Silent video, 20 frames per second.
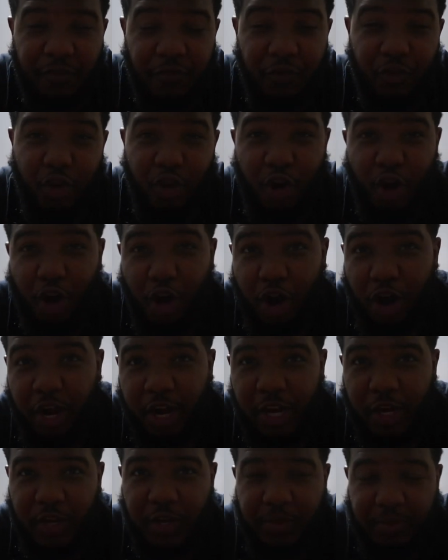for your
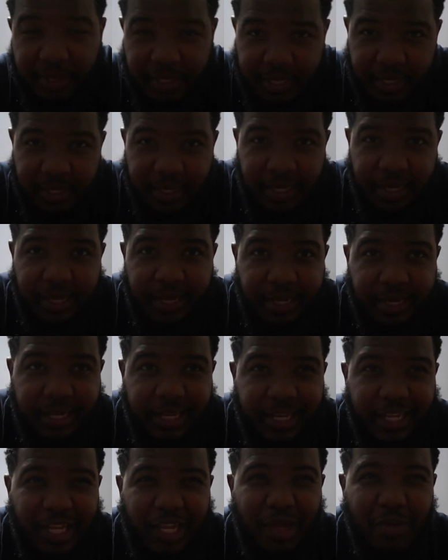heart, you know what I'm saying?
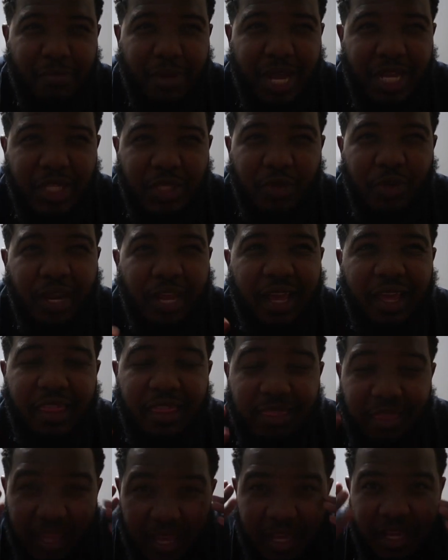Like it makes you
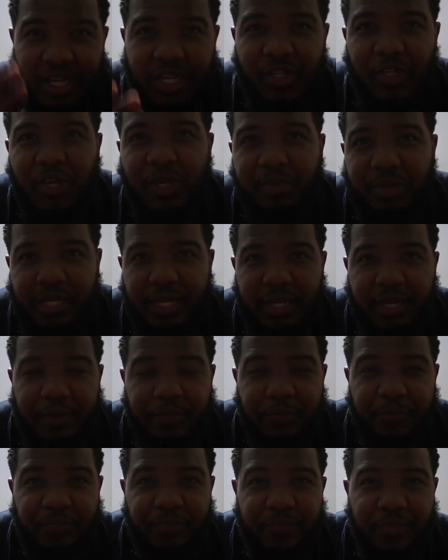like think, you know what I'm saying?
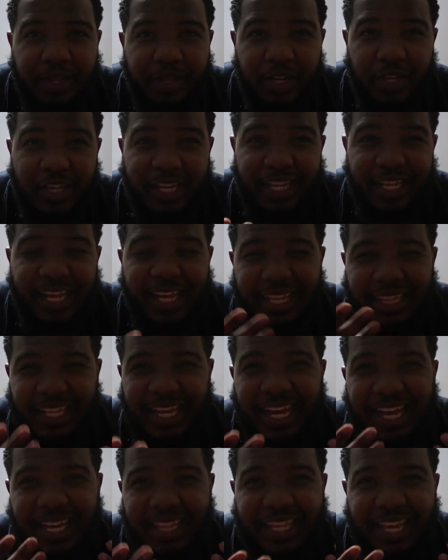you get that,
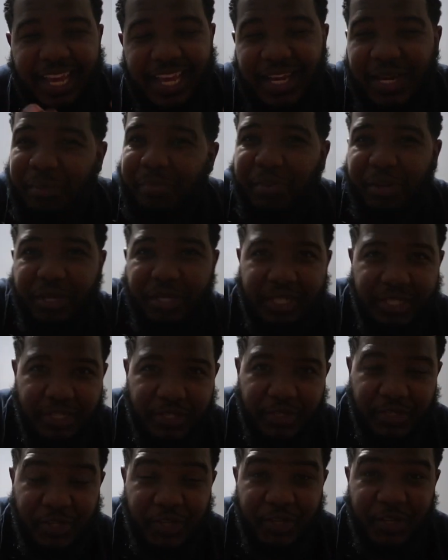that, that inner peace,
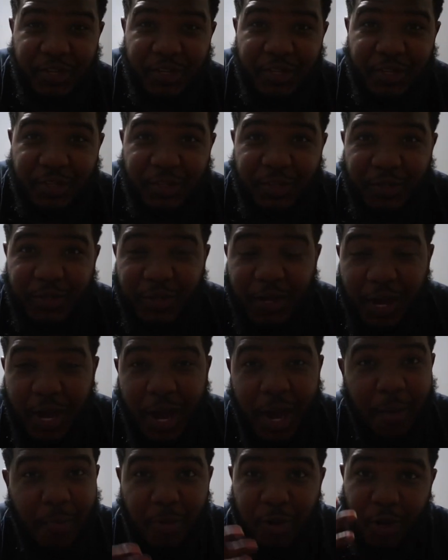you know. So
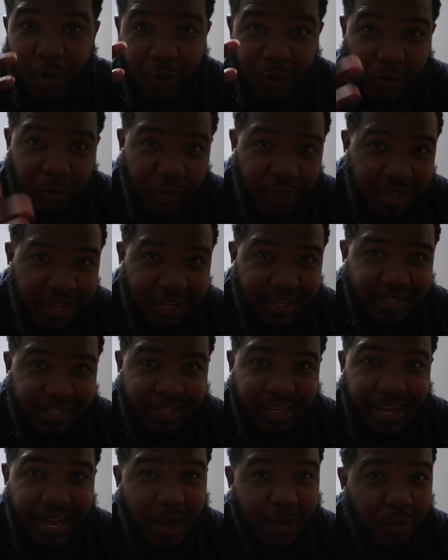I'm gonna go there,
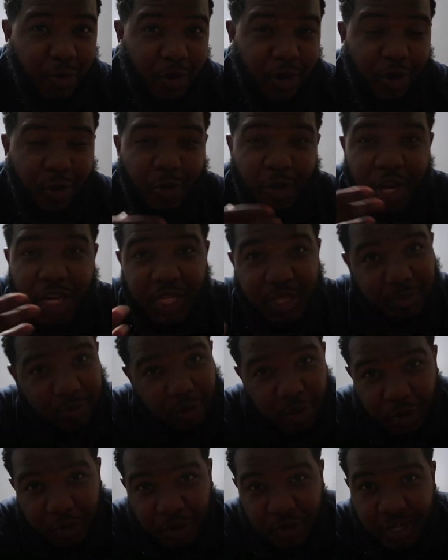I'm gonna go
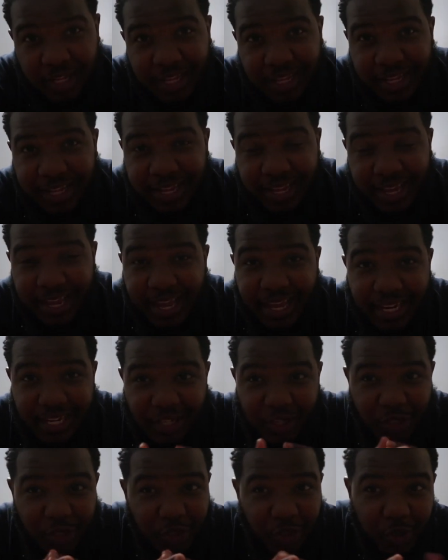explore
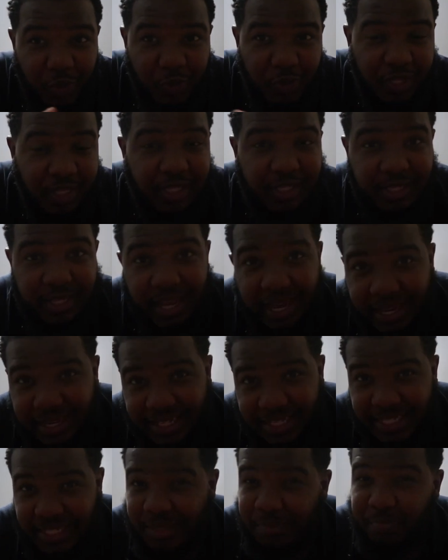and show you the
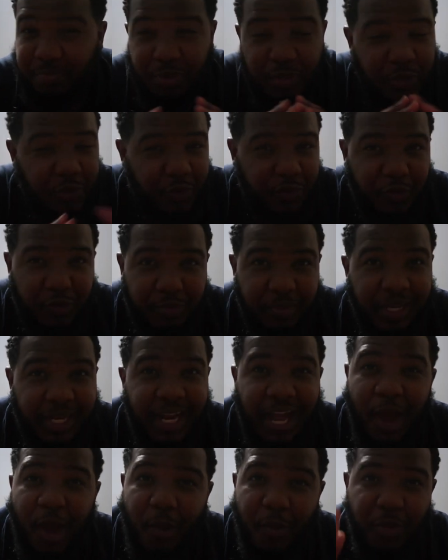site. It's beautiful,
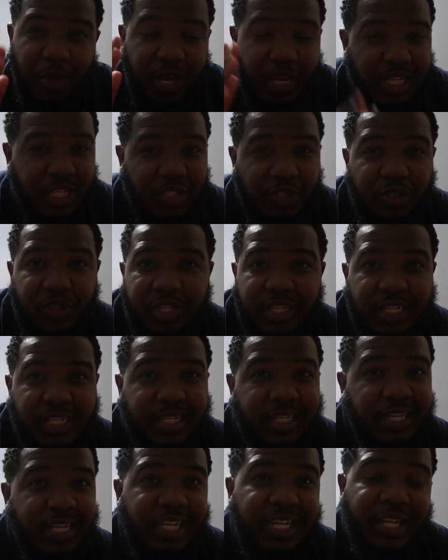man. I hope you guys enjoy
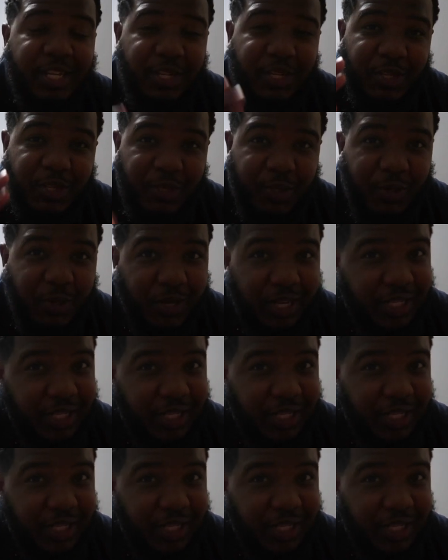this. So